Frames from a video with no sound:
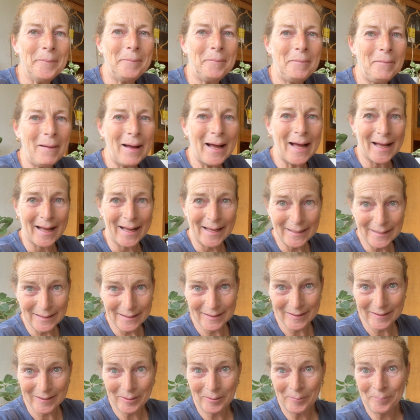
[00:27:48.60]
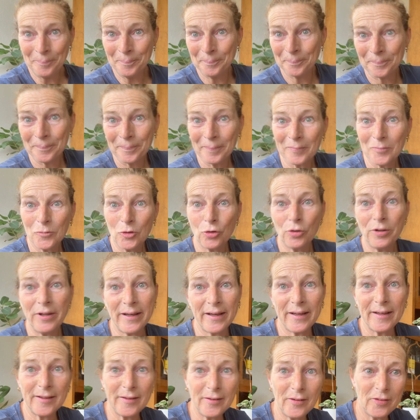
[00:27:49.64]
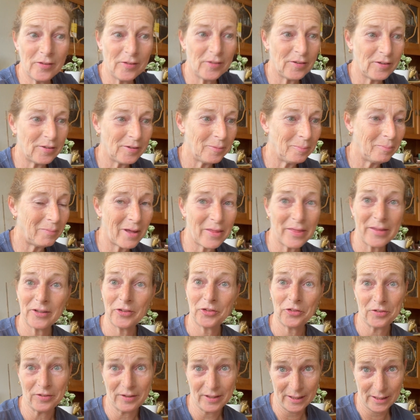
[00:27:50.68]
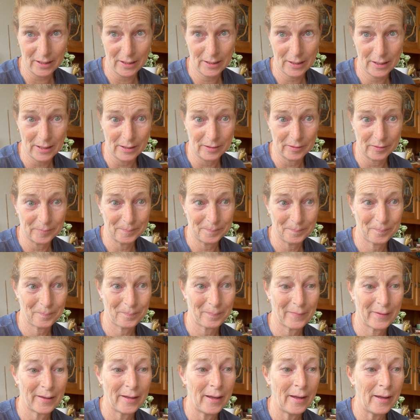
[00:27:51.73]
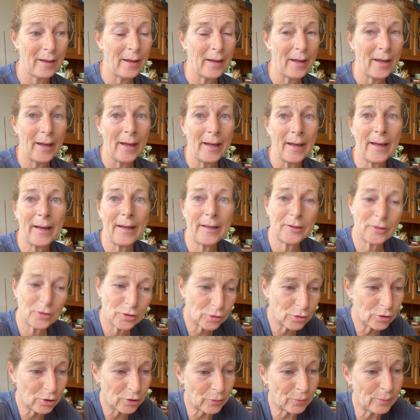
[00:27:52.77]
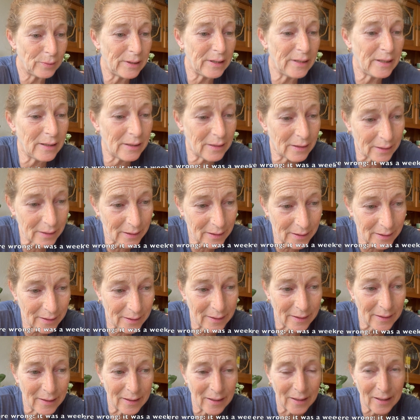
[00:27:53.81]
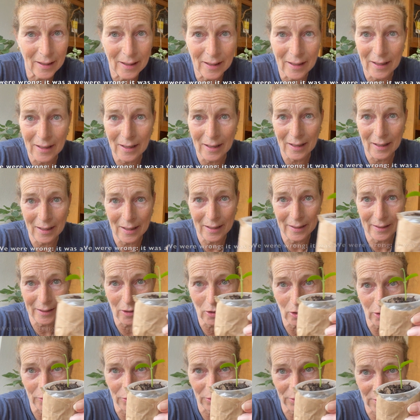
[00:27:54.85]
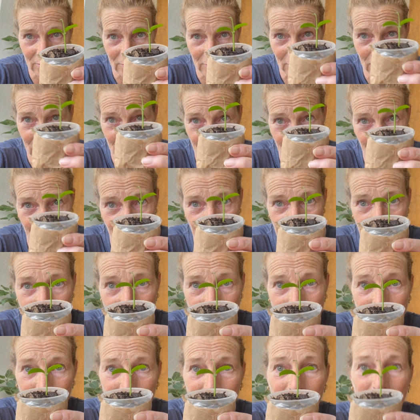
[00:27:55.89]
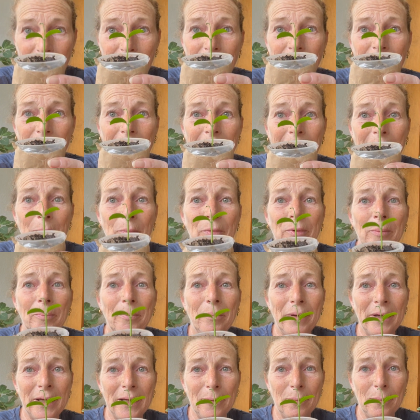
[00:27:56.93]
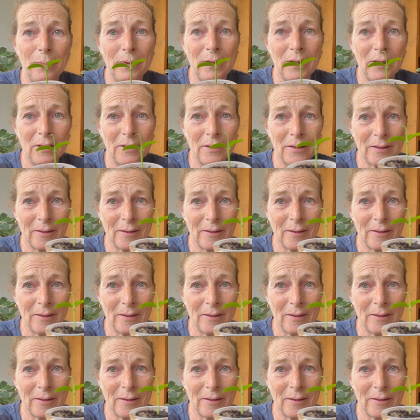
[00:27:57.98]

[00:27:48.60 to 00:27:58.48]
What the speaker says: but today's Mother's Day here. And not only I got this little lemon baby